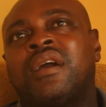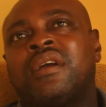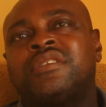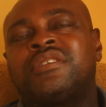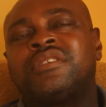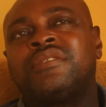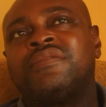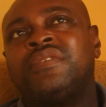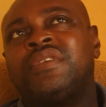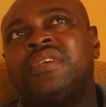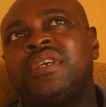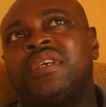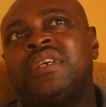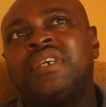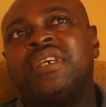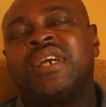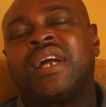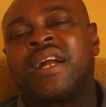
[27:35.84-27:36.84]
Chief
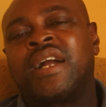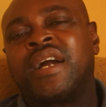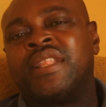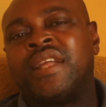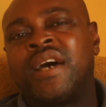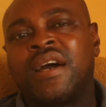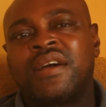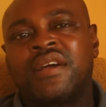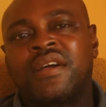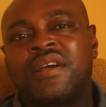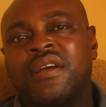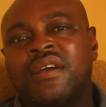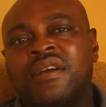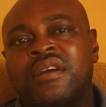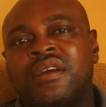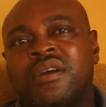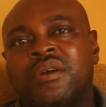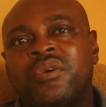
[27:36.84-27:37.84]
D. Agada.
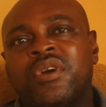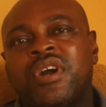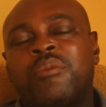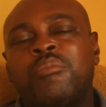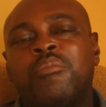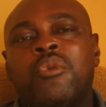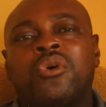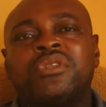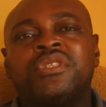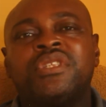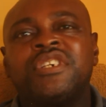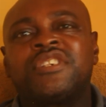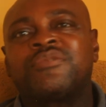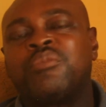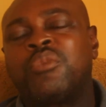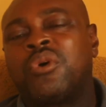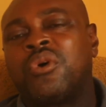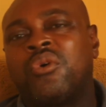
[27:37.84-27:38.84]
We have More
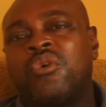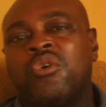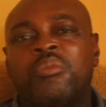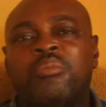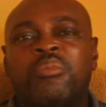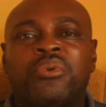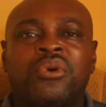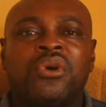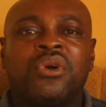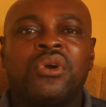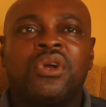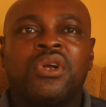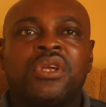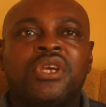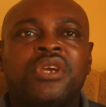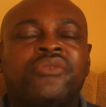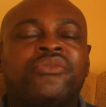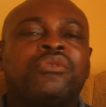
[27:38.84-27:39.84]
Days, More Hope.
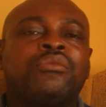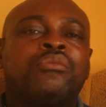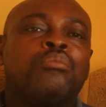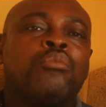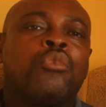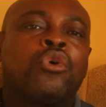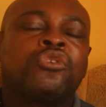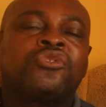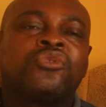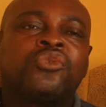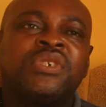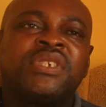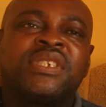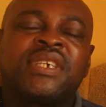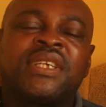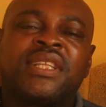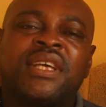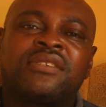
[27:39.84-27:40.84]
Even Mozu
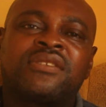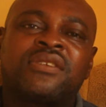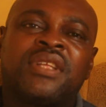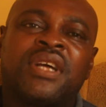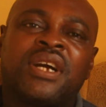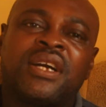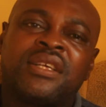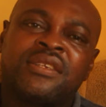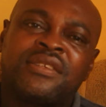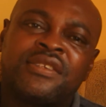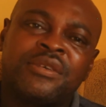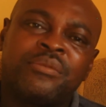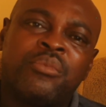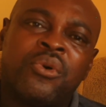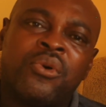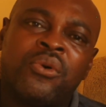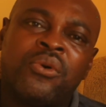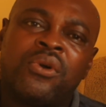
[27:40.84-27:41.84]
International is
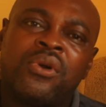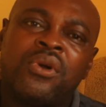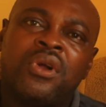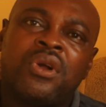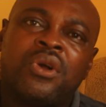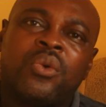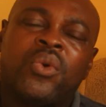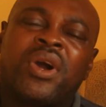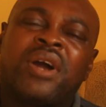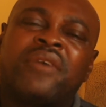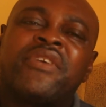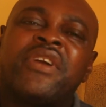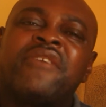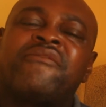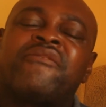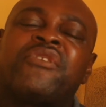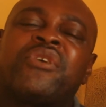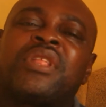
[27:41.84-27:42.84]
Igbo. We have
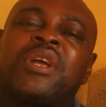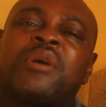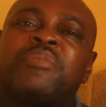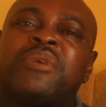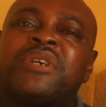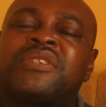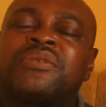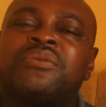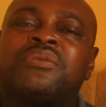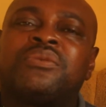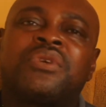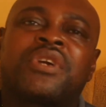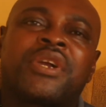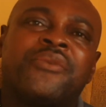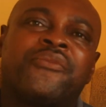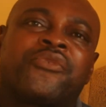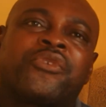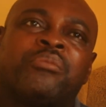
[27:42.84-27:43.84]
every other person who
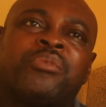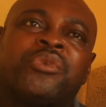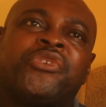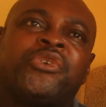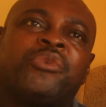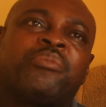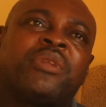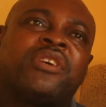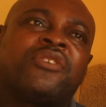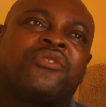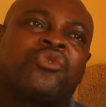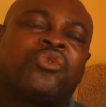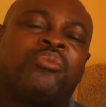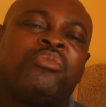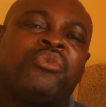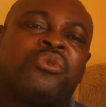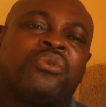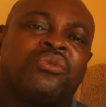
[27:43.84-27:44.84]
came from every place to
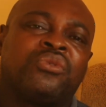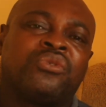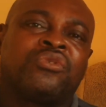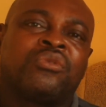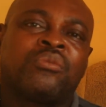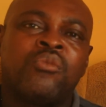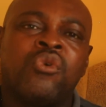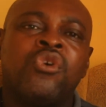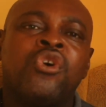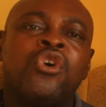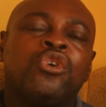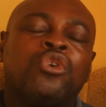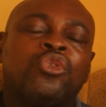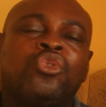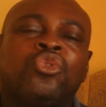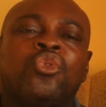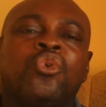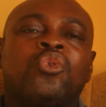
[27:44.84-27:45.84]
build Otukpo.
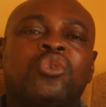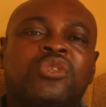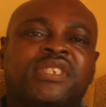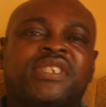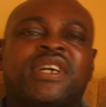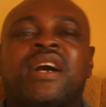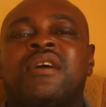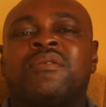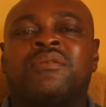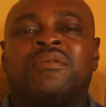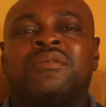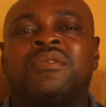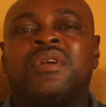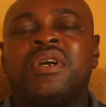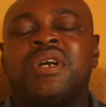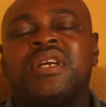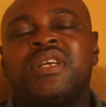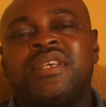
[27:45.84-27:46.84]
No town
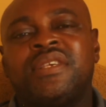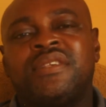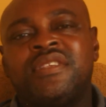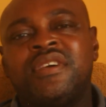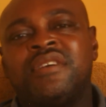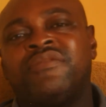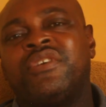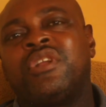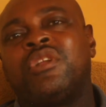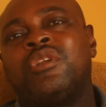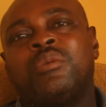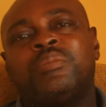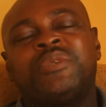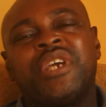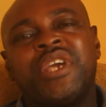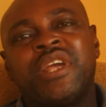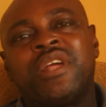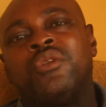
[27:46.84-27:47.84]
is
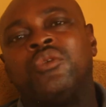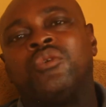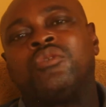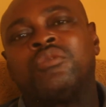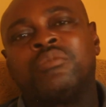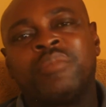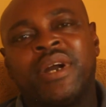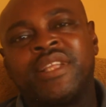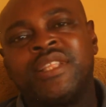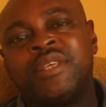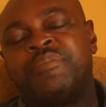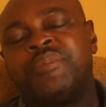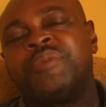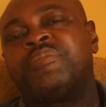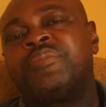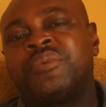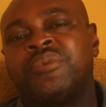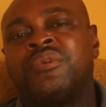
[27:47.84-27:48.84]
developed alone by the
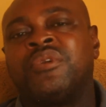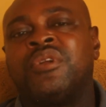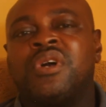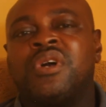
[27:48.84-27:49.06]
people